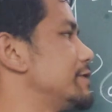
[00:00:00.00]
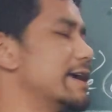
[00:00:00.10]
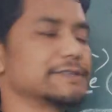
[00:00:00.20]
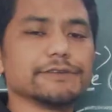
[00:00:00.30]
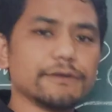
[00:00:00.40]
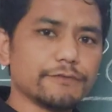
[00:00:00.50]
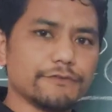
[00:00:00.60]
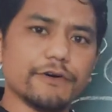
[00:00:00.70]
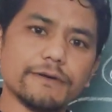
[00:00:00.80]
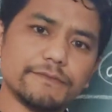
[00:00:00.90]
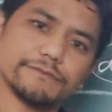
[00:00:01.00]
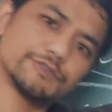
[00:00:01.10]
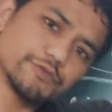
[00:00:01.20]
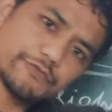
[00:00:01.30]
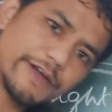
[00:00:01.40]
the action of the
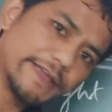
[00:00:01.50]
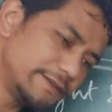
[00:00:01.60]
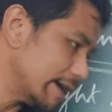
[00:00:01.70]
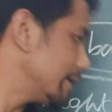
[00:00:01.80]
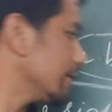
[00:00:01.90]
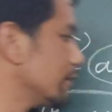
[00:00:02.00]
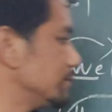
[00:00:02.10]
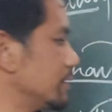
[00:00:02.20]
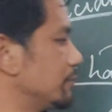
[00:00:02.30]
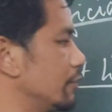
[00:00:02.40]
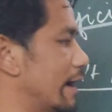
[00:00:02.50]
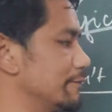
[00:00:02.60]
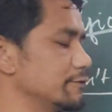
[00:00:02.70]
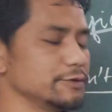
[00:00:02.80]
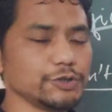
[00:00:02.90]
verb. To find direct object, you
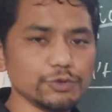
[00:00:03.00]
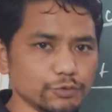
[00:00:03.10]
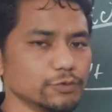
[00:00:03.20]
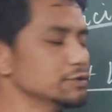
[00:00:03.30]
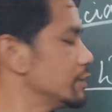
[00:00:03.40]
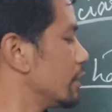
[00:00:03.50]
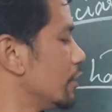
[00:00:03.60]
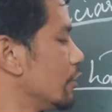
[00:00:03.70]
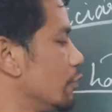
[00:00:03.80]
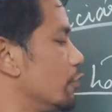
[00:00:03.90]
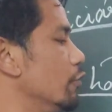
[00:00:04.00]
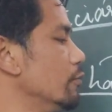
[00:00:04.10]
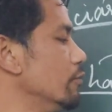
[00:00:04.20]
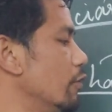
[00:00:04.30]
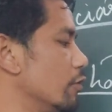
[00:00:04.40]
have to use
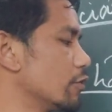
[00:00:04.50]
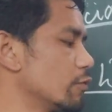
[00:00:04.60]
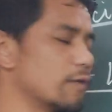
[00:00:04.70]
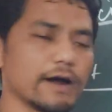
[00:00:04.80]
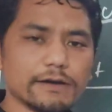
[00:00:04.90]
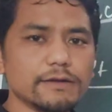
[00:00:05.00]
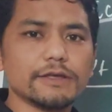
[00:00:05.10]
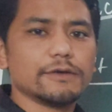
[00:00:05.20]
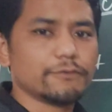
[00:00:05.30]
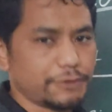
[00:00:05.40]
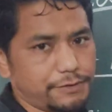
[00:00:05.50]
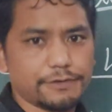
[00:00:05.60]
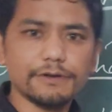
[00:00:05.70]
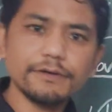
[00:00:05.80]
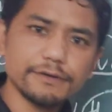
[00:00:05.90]
whom or what with the